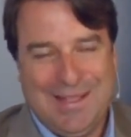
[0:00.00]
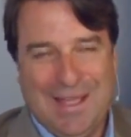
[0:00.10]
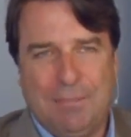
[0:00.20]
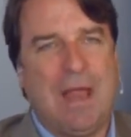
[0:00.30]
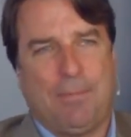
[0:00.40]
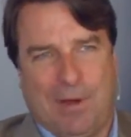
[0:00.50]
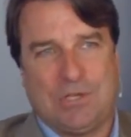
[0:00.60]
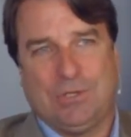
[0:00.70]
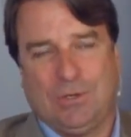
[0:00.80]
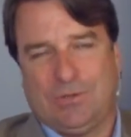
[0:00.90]
I mean,
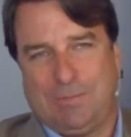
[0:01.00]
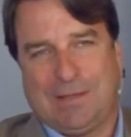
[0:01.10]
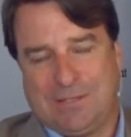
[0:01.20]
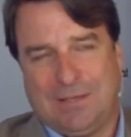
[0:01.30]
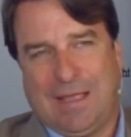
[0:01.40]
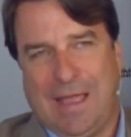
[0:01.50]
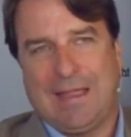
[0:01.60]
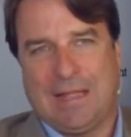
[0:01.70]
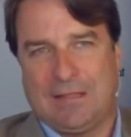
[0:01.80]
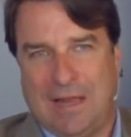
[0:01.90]
operational expenses, okay, I
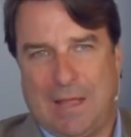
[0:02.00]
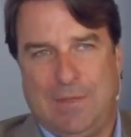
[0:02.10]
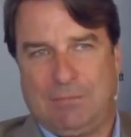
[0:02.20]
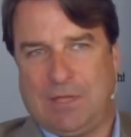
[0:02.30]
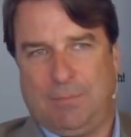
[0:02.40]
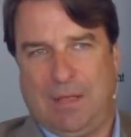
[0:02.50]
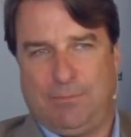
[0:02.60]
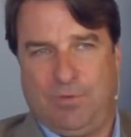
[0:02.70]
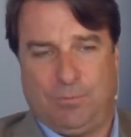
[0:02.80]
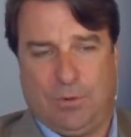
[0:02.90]
get that. IBM's got a big
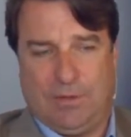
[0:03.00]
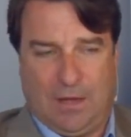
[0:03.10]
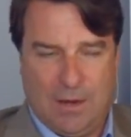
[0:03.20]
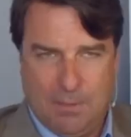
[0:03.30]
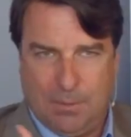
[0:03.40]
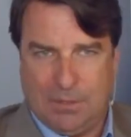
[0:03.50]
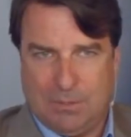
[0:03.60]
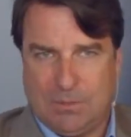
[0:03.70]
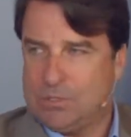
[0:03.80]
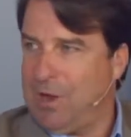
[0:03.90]
footprint there. But in terms
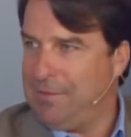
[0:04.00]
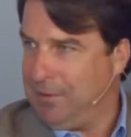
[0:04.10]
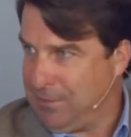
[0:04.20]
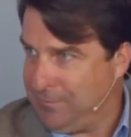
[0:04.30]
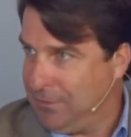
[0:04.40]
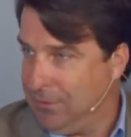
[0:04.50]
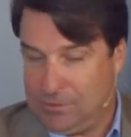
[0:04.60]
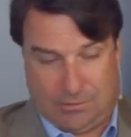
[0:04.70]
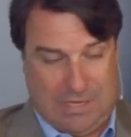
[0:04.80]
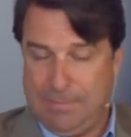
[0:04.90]
of driving revenue,
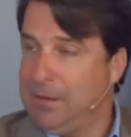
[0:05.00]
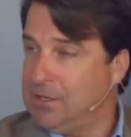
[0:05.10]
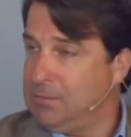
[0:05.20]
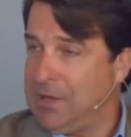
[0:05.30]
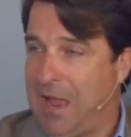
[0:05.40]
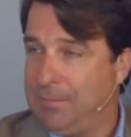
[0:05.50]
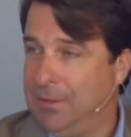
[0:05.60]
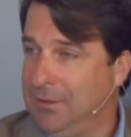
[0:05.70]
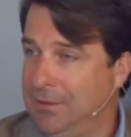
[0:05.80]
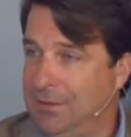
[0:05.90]
it's keeping customers happy
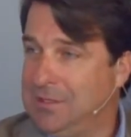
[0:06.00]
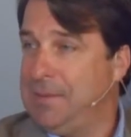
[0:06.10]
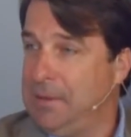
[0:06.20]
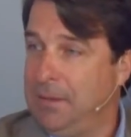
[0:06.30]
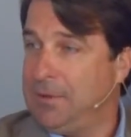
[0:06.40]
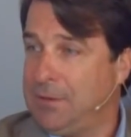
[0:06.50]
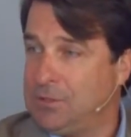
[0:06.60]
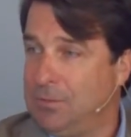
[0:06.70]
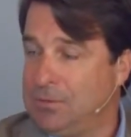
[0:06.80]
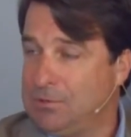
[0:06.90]
and keeping them
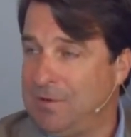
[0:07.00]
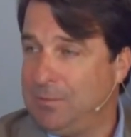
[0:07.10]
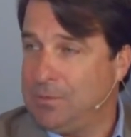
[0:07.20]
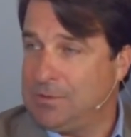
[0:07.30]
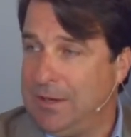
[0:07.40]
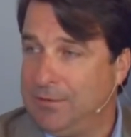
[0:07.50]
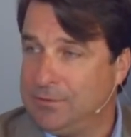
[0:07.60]
customers and driving more sales.